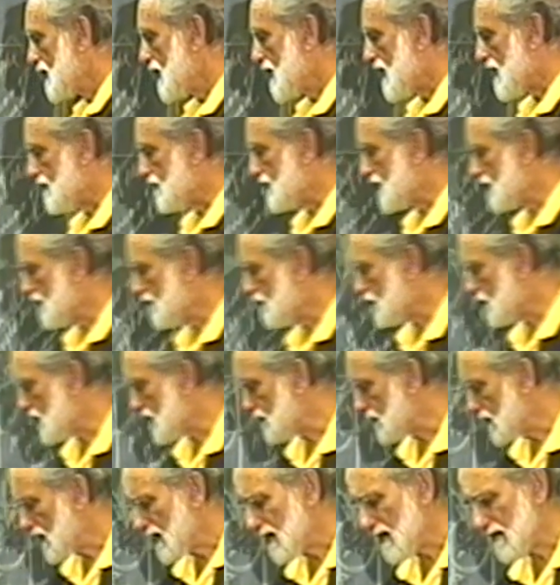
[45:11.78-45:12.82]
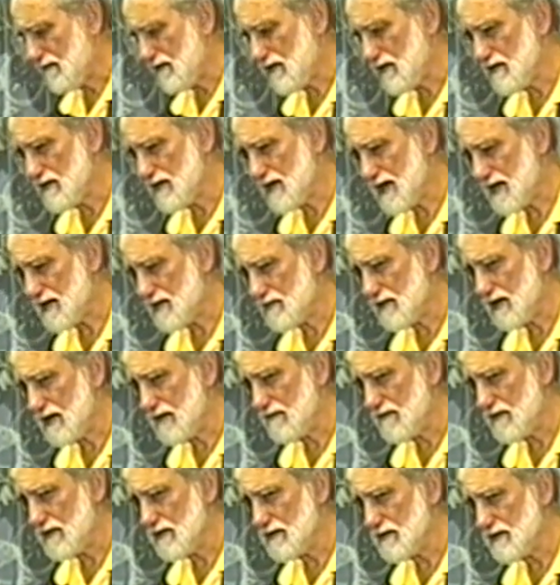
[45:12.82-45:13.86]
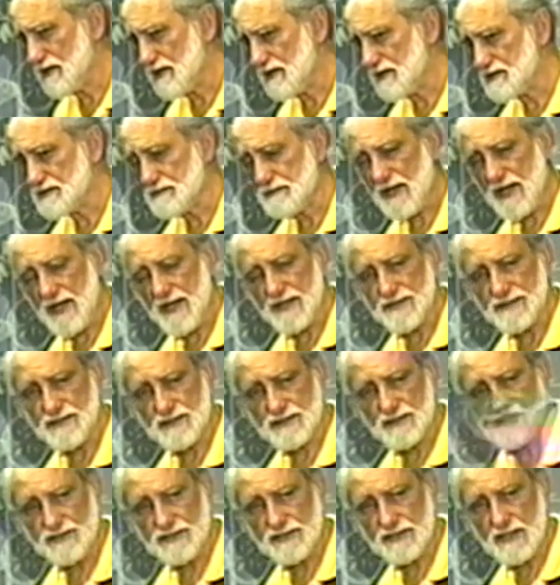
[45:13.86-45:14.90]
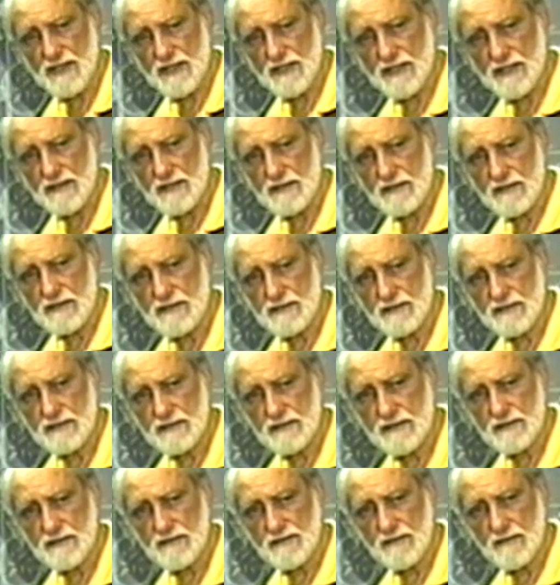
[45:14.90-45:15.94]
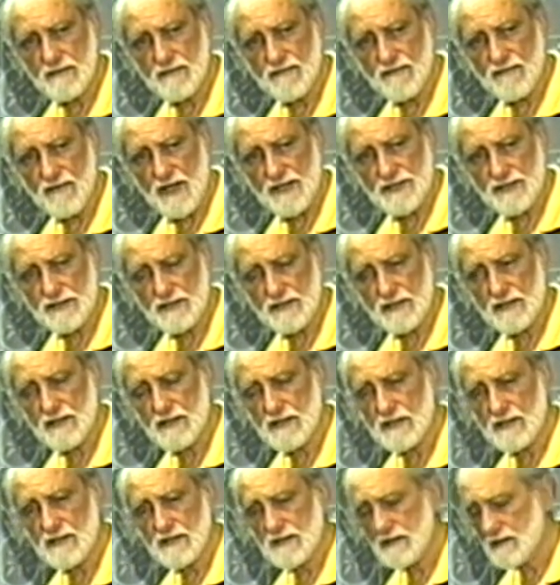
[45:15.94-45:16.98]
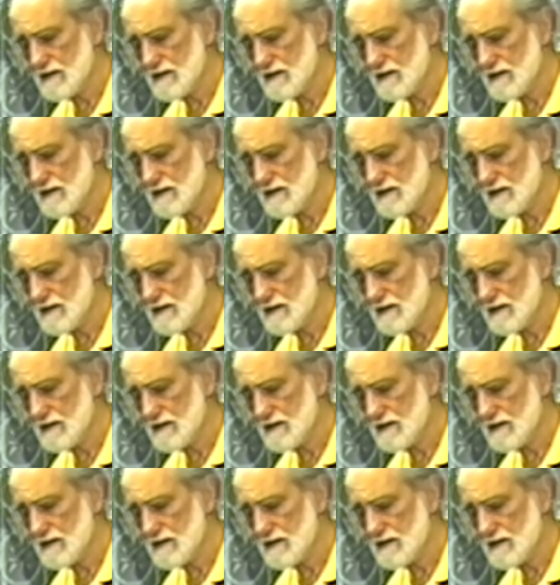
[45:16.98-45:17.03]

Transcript: And therefore, if you can review these past scenes freshly,